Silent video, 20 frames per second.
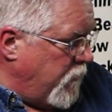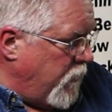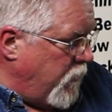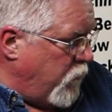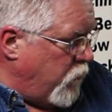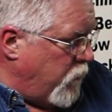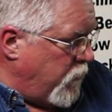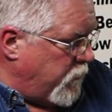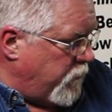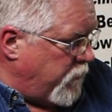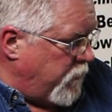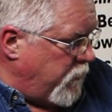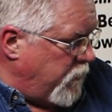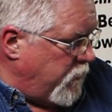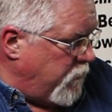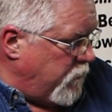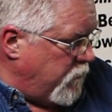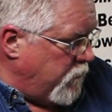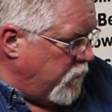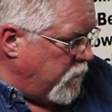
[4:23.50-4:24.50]
And what
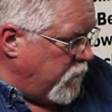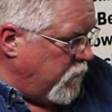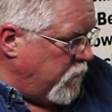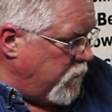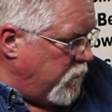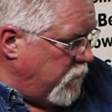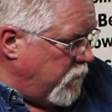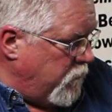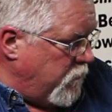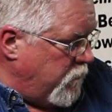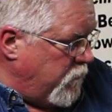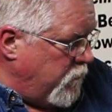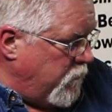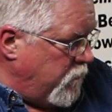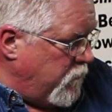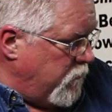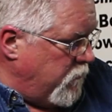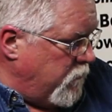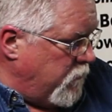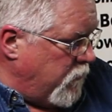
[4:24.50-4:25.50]
the
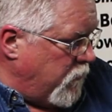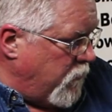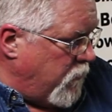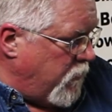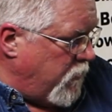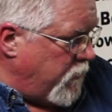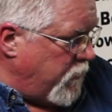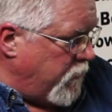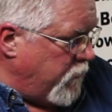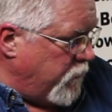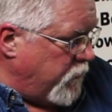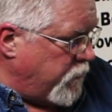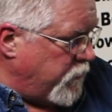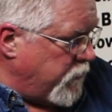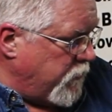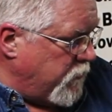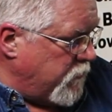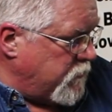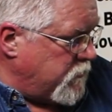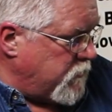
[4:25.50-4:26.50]
audio
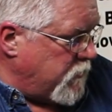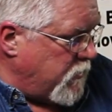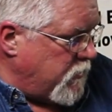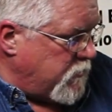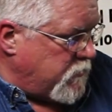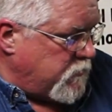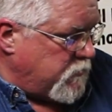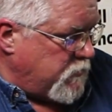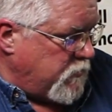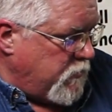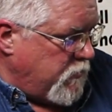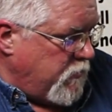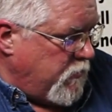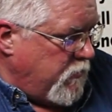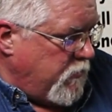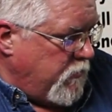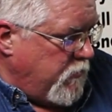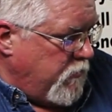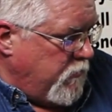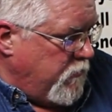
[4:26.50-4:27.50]
shows us,
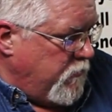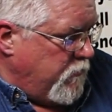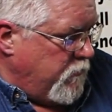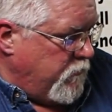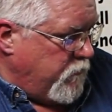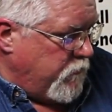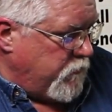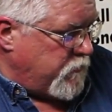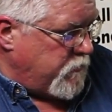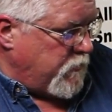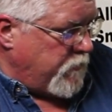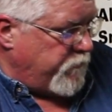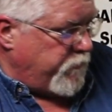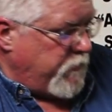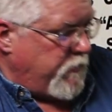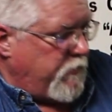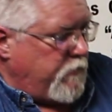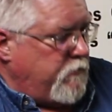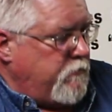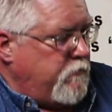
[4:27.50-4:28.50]
we're
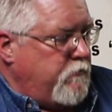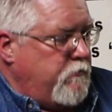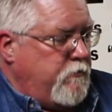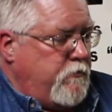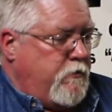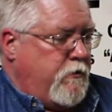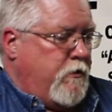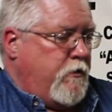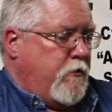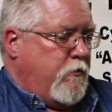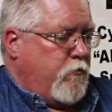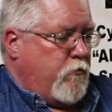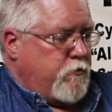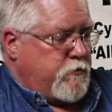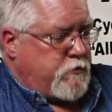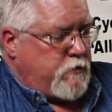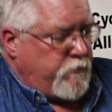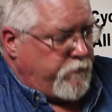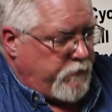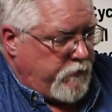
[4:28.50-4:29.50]
simply
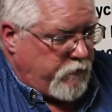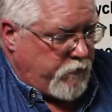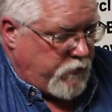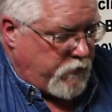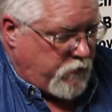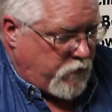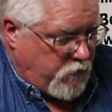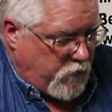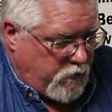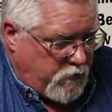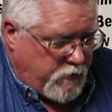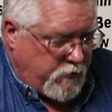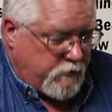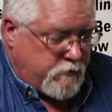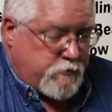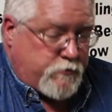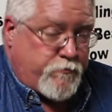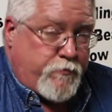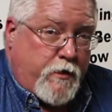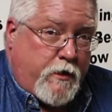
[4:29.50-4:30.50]
recording a
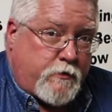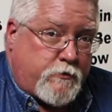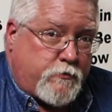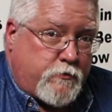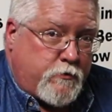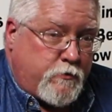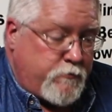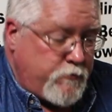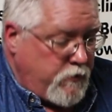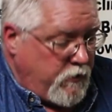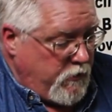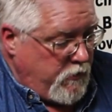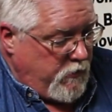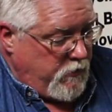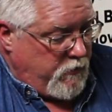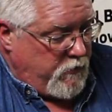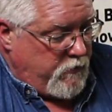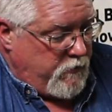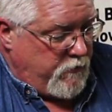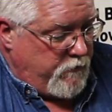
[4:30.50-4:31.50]
spectrum
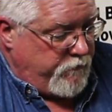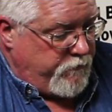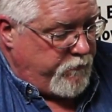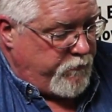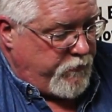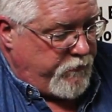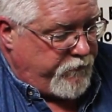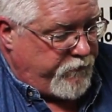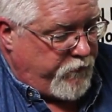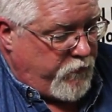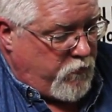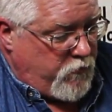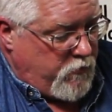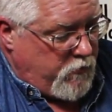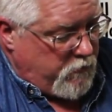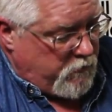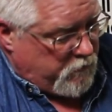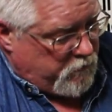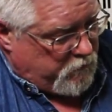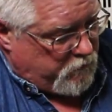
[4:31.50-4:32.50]
of
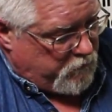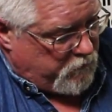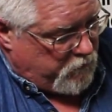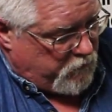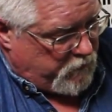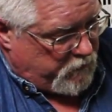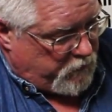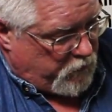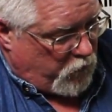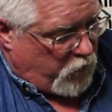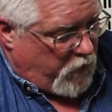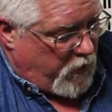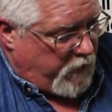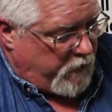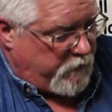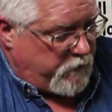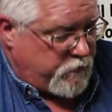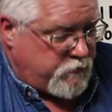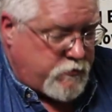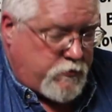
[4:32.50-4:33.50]
before with the
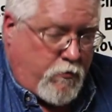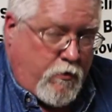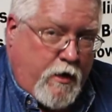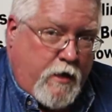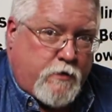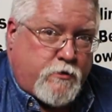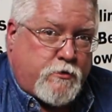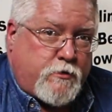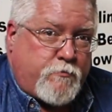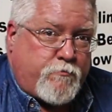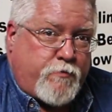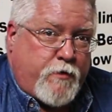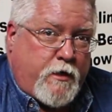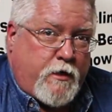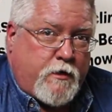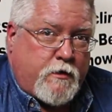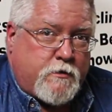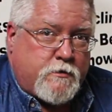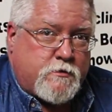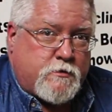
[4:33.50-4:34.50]
wider scratchy
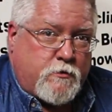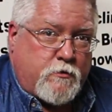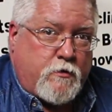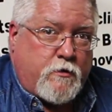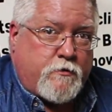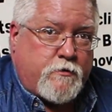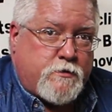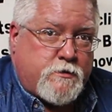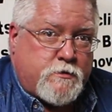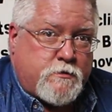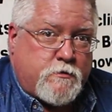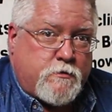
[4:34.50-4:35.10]
bands and all the